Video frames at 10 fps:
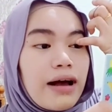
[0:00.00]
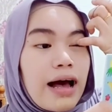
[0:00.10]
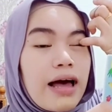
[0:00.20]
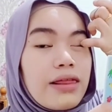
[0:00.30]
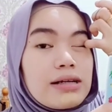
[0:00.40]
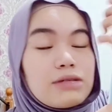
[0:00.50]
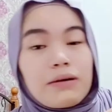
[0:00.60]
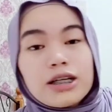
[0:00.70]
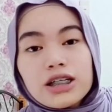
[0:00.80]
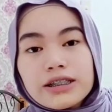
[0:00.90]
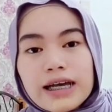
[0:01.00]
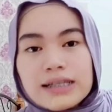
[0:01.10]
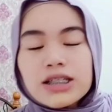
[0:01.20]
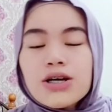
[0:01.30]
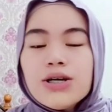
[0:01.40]
other special
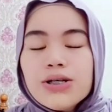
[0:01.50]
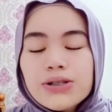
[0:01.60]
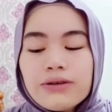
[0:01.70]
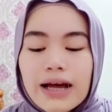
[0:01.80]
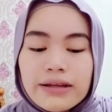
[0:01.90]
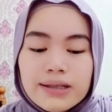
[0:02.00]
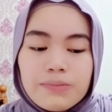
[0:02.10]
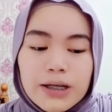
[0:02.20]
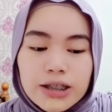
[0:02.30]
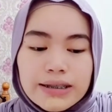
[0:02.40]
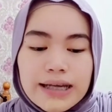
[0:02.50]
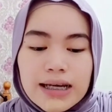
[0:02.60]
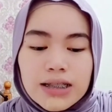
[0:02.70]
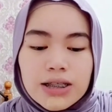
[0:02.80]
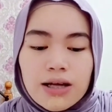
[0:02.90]
tests. So, another special
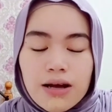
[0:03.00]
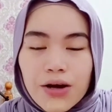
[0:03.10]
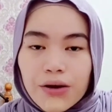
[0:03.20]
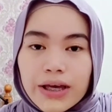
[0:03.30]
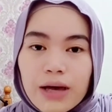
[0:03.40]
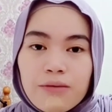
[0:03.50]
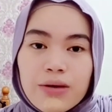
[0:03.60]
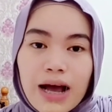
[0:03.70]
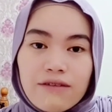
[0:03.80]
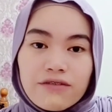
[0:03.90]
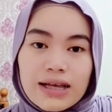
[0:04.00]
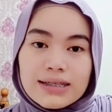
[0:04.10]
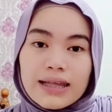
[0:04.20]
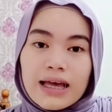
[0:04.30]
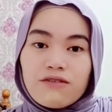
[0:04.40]
test, okay, we have
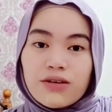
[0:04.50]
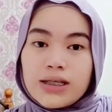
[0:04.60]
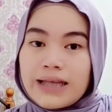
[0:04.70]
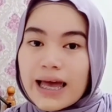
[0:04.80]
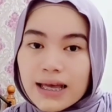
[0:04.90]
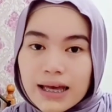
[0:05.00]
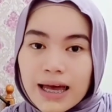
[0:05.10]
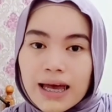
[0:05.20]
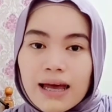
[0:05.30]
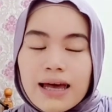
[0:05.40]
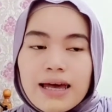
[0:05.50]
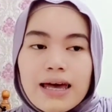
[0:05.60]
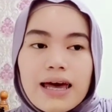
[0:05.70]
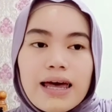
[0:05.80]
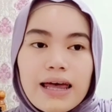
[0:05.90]
tests, like, for dengue,
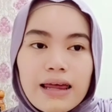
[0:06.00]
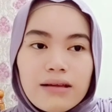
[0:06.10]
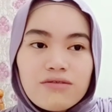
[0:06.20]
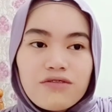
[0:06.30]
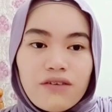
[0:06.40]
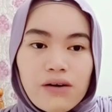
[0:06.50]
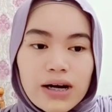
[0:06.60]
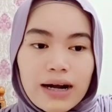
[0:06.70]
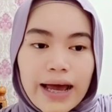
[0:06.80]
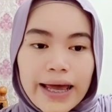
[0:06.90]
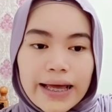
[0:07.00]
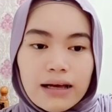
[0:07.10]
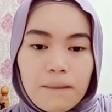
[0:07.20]
and for, like,